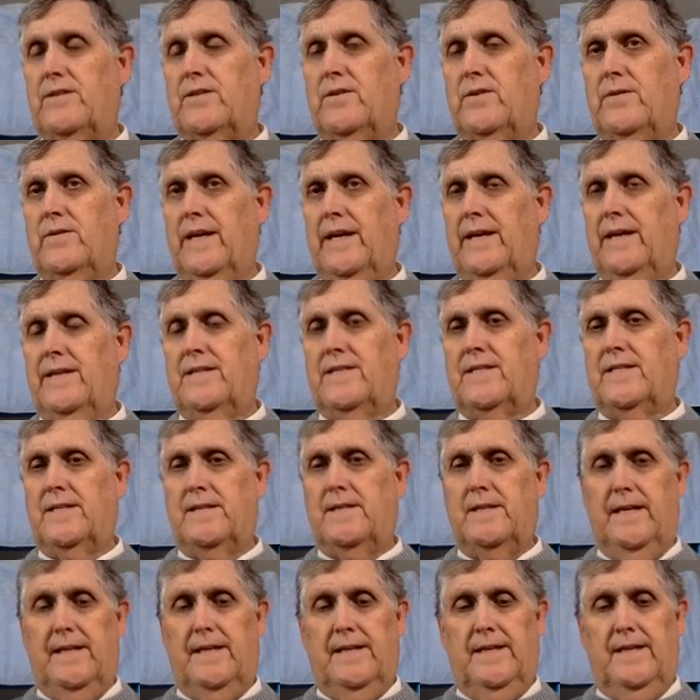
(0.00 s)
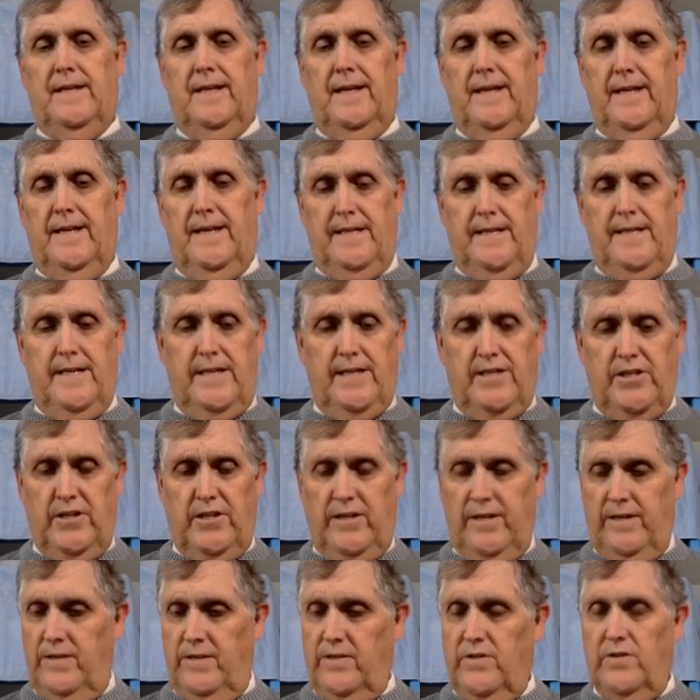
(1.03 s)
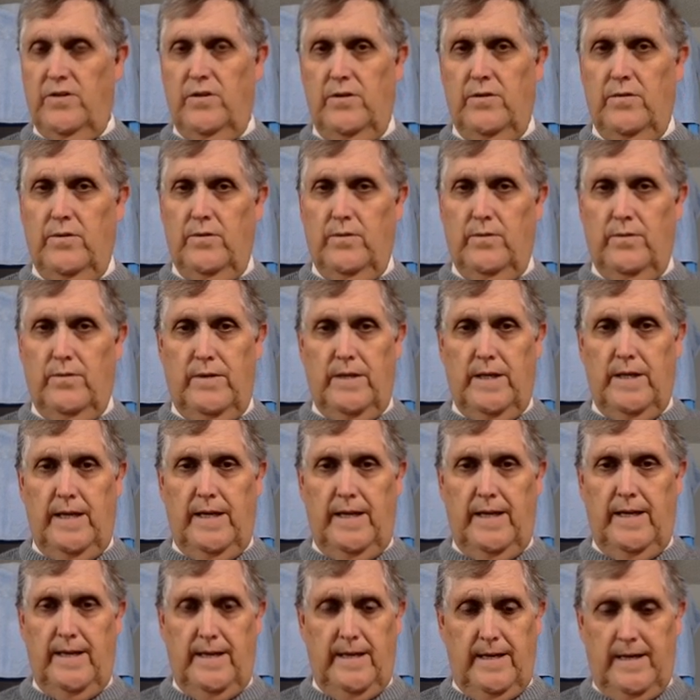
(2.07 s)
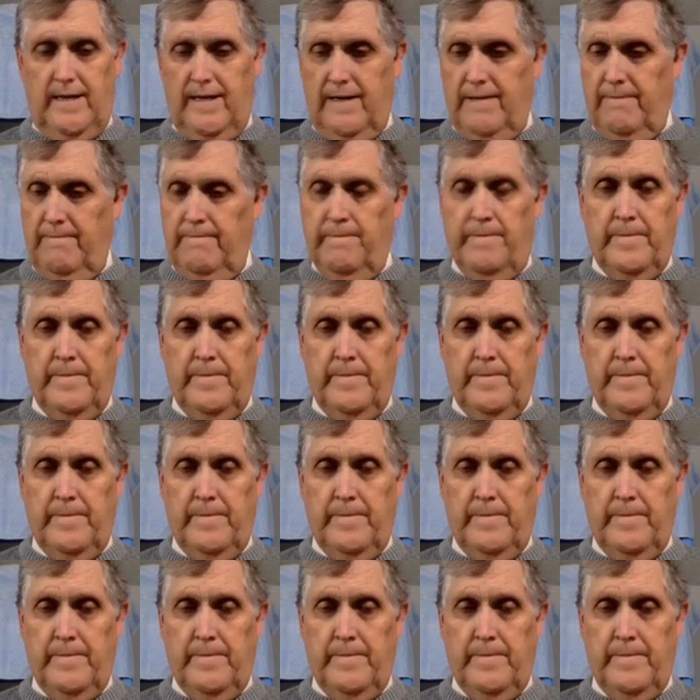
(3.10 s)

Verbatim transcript: is going to, in, in, in addition to the, uh,